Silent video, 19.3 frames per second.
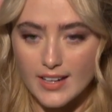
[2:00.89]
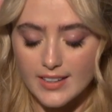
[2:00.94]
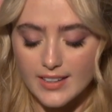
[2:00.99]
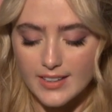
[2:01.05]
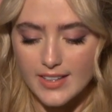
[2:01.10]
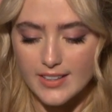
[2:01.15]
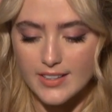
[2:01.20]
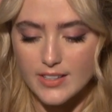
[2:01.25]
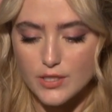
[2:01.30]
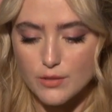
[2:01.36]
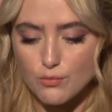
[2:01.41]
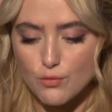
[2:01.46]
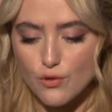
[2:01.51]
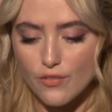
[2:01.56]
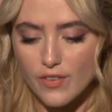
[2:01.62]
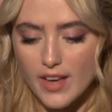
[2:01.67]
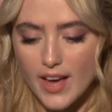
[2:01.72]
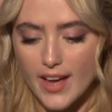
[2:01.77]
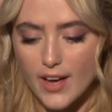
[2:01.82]
And in this
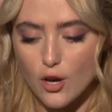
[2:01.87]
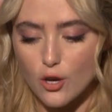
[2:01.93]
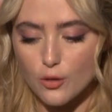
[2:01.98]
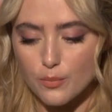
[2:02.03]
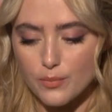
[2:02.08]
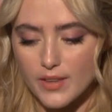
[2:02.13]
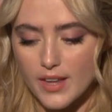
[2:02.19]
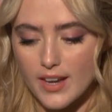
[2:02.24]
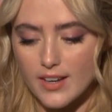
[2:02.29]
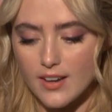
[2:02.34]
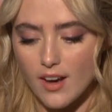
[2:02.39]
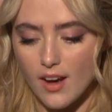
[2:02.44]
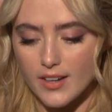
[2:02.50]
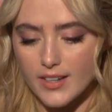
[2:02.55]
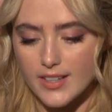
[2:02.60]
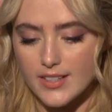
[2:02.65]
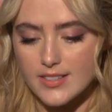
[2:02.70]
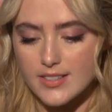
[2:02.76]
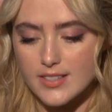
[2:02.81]
movie, I hope that
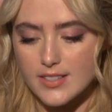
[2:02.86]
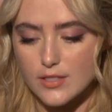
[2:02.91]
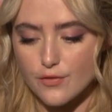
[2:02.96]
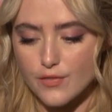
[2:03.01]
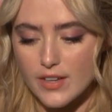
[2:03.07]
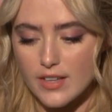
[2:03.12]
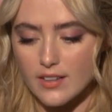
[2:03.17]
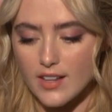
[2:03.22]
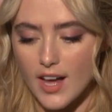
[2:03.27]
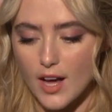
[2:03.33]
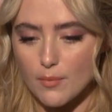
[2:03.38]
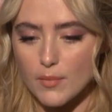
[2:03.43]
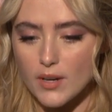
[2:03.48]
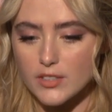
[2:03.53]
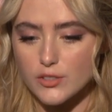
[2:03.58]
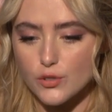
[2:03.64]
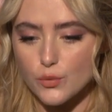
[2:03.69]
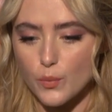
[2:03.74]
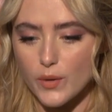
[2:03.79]
audiences feel how
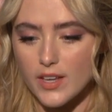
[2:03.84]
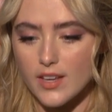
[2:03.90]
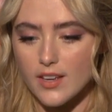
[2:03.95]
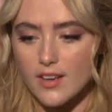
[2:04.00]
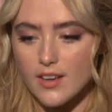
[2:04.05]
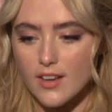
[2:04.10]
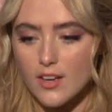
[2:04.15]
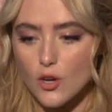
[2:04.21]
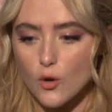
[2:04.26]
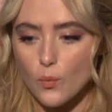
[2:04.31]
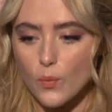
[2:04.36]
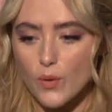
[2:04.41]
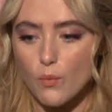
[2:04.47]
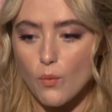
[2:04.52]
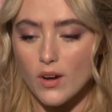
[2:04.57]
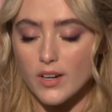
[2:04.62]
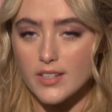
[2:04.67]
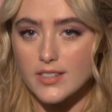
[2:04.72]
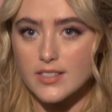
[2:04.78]
much we
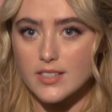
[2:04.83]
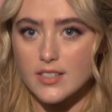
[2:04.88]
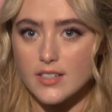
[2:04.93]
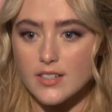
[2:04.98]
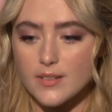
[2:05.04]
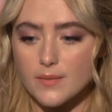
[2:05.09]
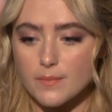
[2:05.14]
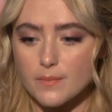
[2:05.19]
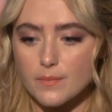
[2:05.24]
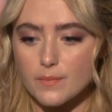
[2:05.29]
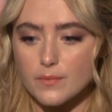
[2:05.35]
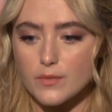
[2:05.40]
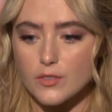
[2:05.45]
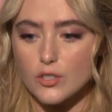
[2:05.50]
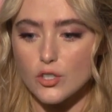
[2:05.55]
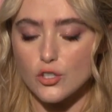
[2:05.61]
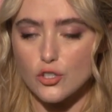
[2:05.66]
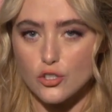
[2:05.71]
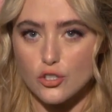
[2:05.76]
wanted
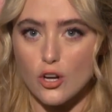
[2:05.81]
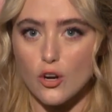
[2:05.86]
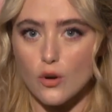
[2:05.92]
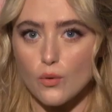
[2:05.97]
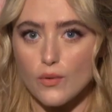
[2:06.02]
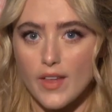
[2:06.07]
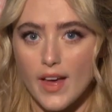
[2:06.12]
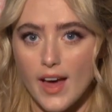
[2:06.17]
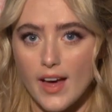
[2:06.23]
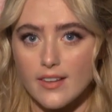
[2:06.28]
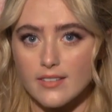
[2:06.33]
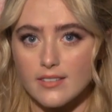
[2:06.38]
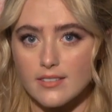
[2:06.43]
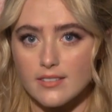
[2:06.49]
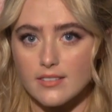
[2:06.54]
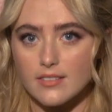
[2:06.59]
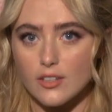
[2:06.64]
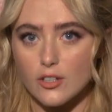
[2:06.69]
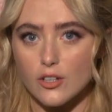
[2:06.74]
to show that
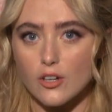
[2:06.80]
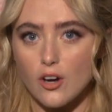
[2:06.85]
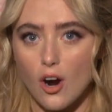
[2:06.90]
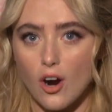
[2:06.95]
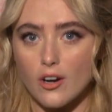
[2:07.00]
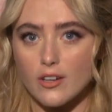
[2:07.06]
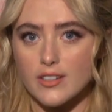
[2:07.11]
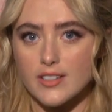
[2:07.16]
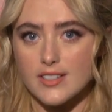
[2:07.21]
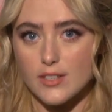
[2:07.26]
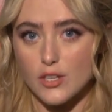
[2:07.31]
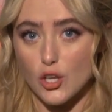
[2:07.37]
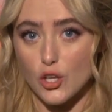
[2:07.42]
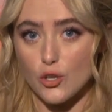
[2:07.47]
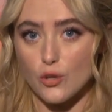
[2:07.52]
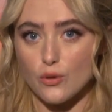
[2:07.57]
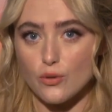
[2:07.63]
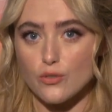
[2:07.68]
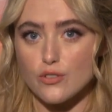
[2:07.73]
her heart is
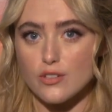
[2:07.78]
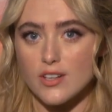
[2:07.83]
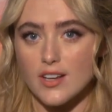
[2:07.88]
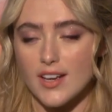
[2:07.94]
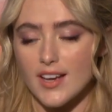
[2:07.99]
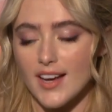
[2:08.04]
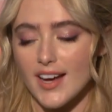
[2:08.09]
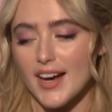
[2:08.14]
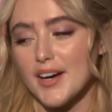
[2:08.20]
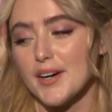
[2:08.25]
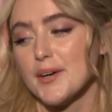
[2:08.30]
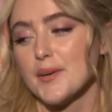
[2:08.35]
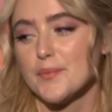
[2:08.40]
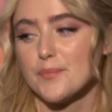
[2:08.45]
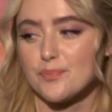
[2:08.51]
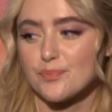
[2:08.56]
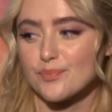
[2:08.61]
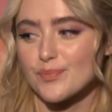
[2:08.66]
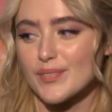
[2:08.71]
huge.
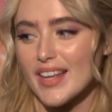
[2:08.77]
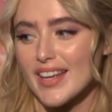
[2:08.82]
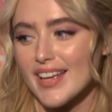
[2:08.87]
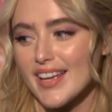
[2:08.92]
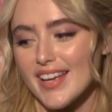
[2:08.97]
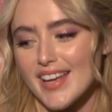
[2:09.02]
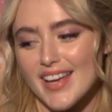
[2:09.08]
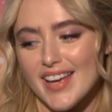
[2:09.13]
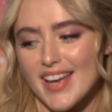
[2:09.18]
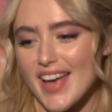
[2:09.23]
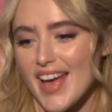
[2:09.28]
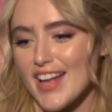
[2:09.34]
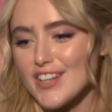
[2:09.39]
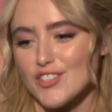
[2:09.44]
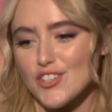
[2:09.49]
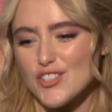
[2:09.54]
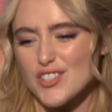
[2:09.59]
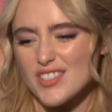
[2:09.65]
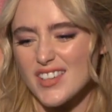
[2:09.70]
And
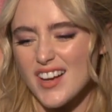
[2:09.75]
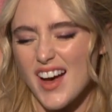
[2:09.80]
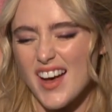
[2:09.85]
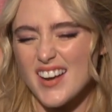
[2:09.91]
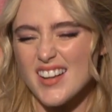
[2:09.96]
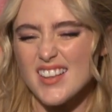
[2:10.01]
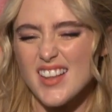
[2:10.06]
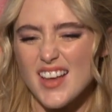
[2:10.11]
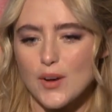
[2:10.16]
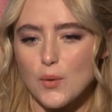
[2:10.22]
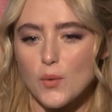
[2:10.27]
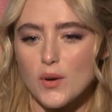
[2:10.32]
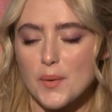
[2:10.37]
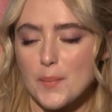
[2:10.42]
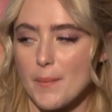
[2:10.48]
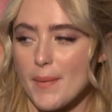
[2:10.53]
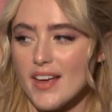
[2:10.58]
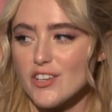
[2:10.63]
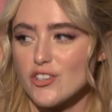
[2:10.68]
just kind of like what a
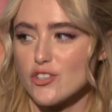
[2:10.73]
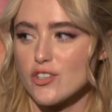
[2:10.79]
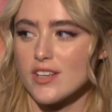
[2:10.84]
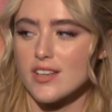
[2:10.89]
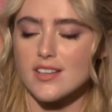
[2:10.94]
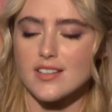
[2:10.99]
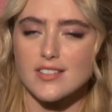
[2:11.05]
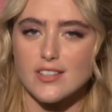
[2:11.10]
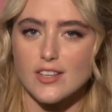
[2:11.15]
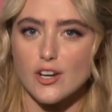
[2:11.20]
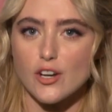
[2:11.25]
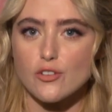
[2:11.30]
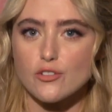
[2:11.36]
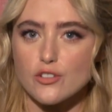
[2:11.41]
mess she is, you know?